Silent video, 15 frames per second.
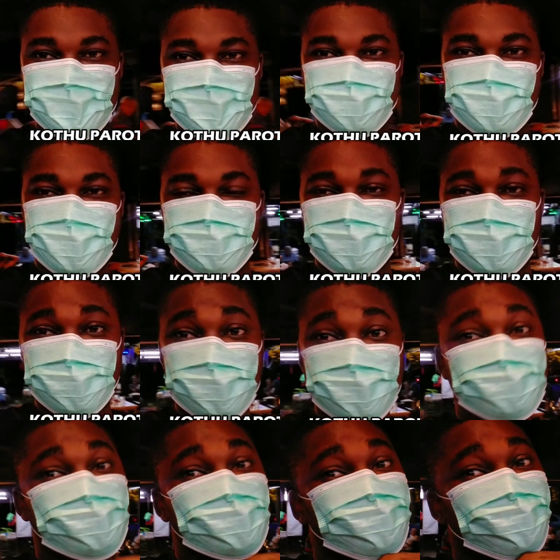So I'll be trying
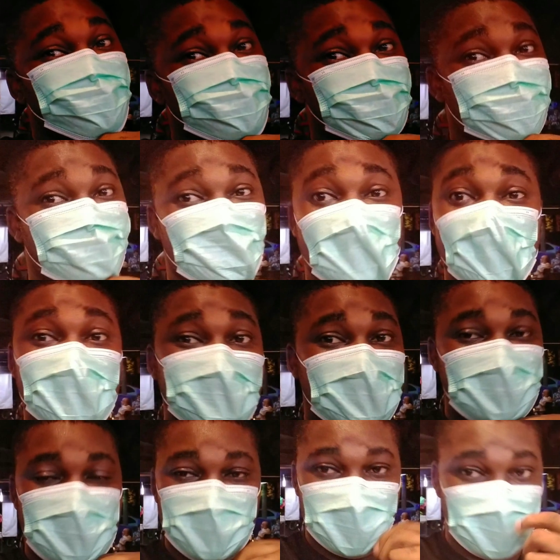it for the first time. I've never
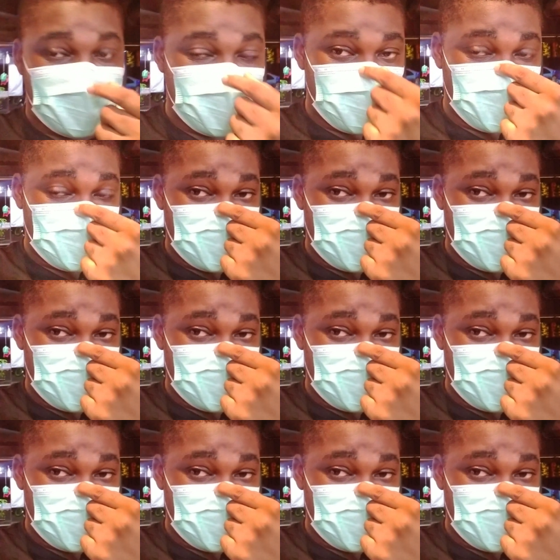tried before.